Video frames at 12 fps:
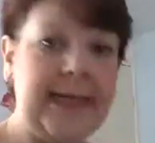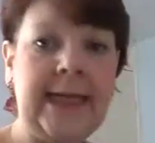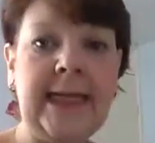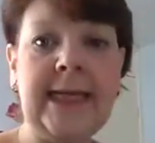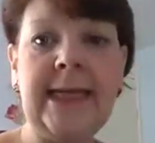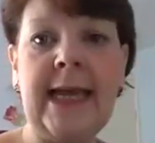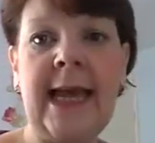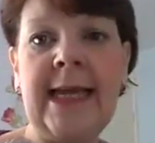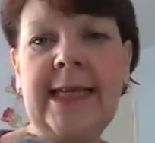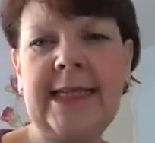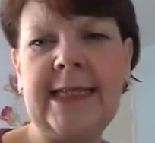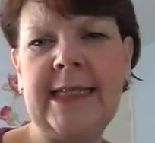in
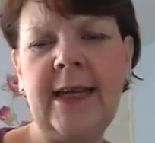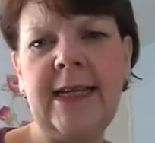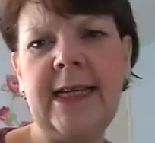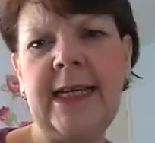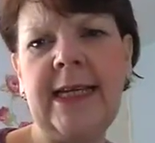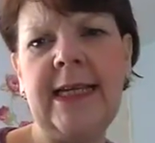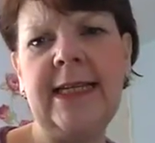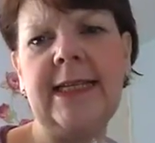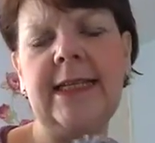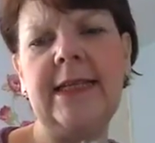a slightly